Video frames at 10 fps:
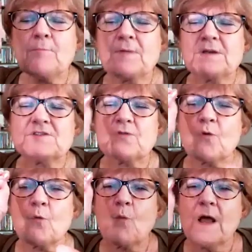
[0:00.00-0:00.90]
into the
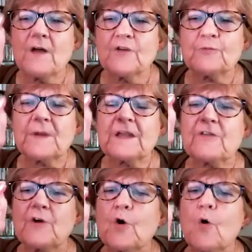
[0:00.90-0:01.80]
wellspring of
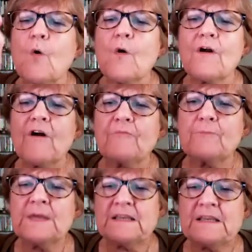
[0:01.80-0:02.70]
the core of
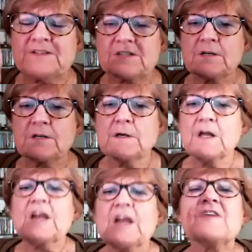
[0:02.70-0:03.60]
peace,
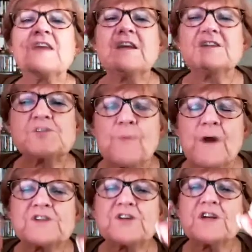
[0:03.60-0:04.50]
the
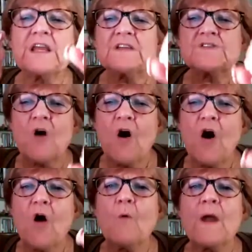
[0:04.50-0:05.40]
expression is
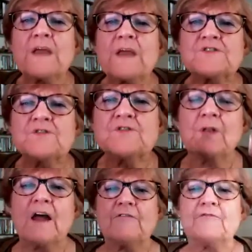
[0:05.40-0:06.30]
always new
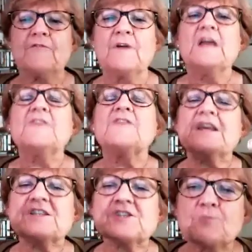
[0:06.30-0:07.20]
life.
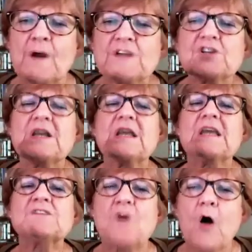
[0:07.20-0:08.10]
The expression
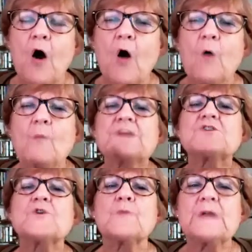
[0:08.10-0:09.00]
is always
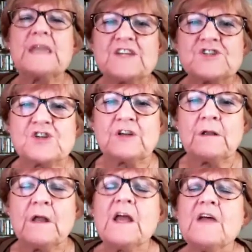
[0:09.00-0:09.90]

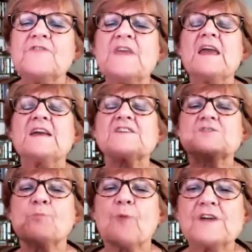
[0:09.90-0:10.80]
creation. The
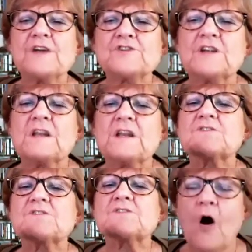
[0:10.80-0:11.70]
expression
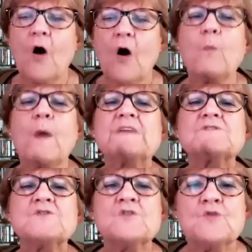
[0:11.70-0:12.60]
is
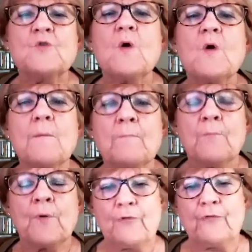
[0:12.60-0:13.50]
always new
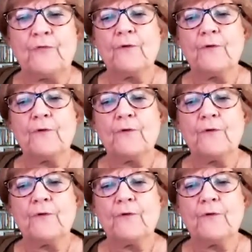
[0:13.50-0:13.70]
birth.